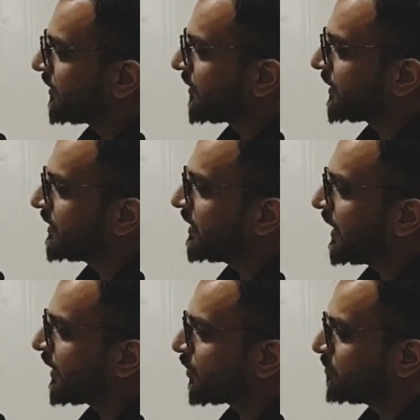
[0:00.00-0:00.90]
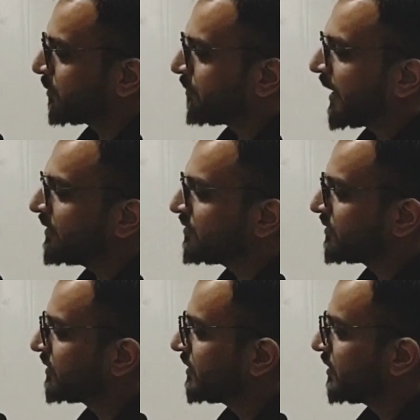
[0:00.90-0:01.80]
retinal achromic patch,
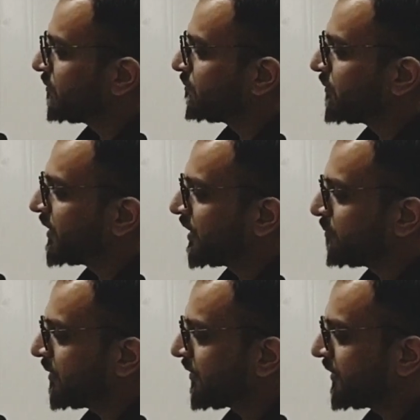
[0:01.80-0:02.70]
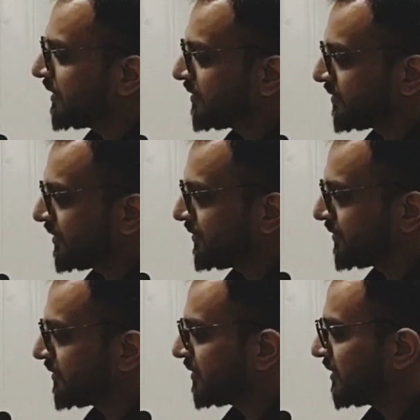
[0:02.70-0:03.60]
multiple renal
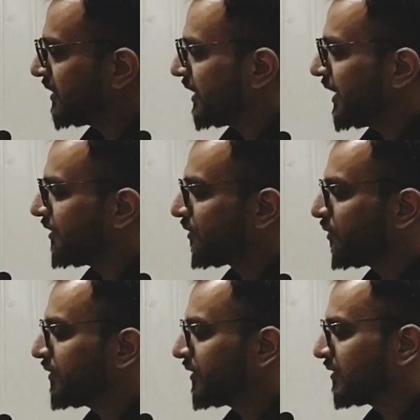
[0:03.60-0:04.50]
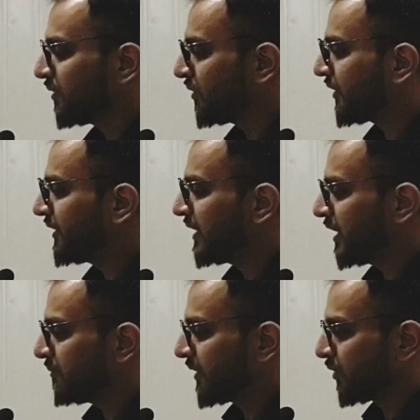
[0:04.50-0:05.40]
cysts, and non-renal
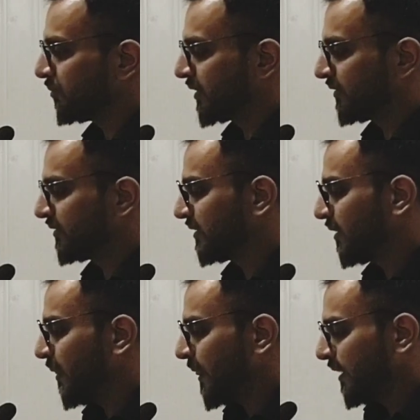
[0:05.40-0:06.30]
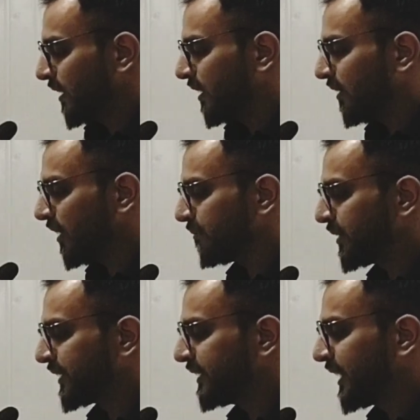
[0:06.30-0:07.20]
hematomas.
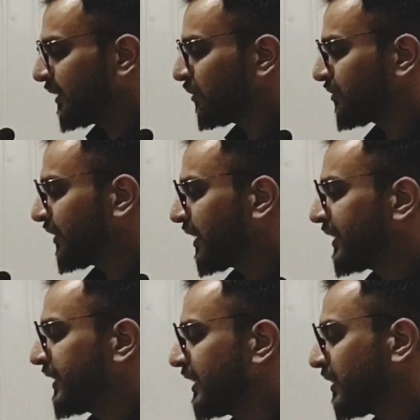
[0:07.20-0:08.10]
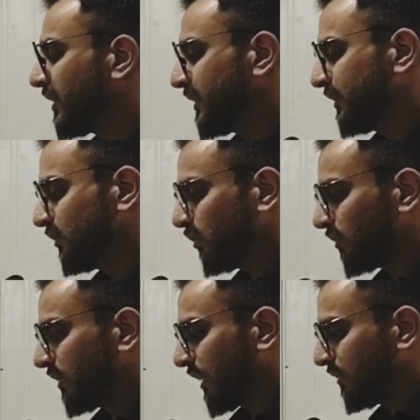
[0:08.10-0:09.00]
Updated diagnostic criteria according to
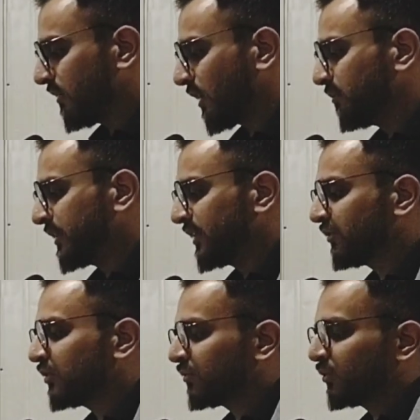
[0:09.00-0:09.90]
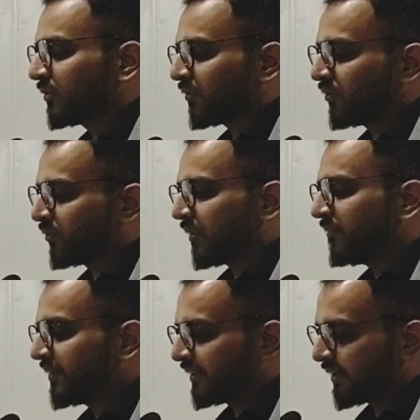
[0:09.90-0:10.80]
recommendation of
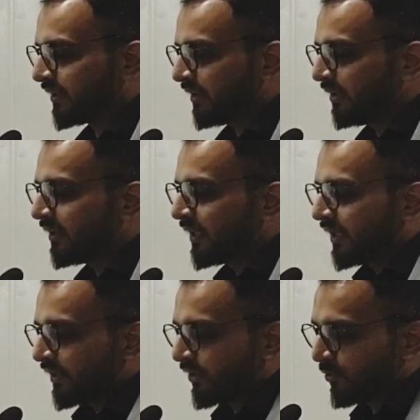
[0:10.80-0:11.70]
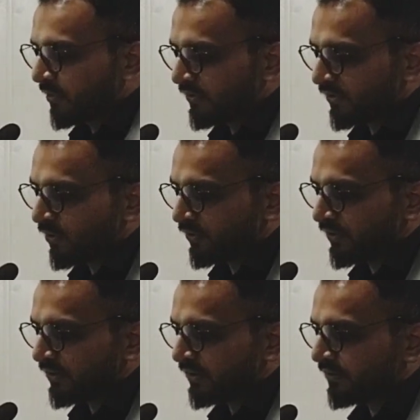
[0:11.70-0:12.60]
2012 internal tuberous sclerosis